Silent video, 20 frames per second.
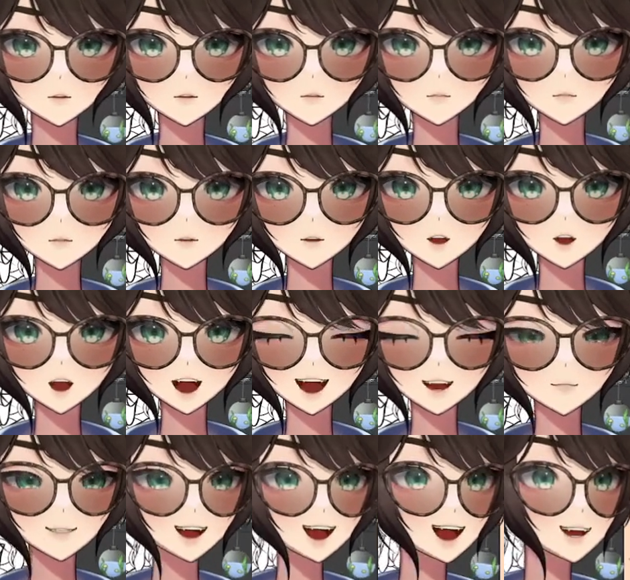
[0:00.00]
Yeah, I think
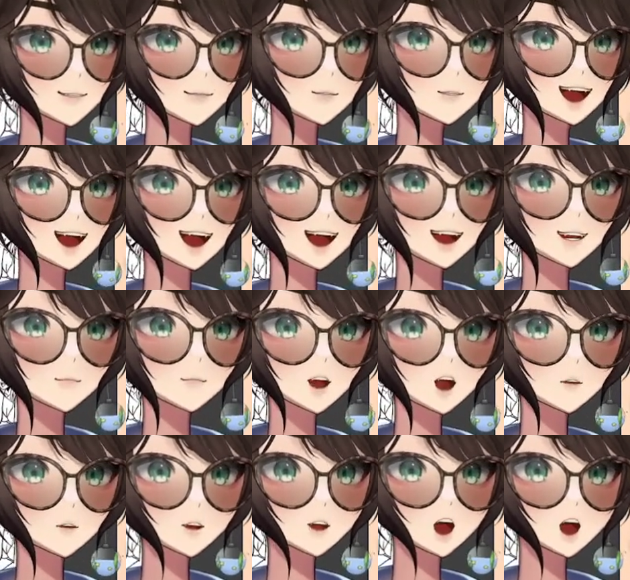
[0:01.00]
that's fine if we go
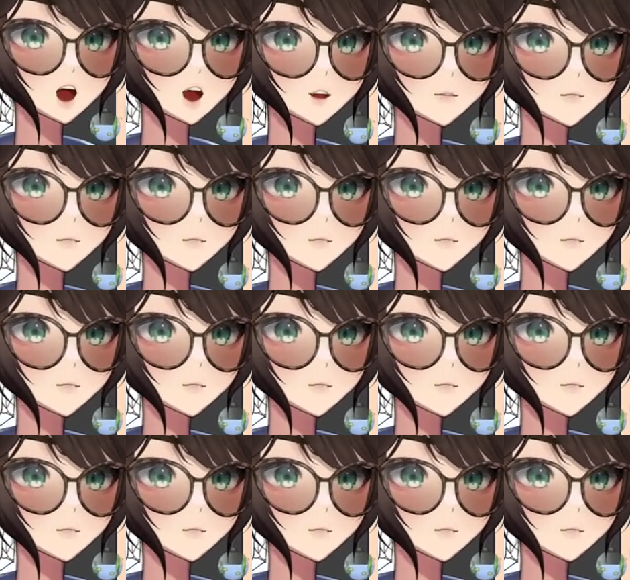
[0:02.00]
over the lines with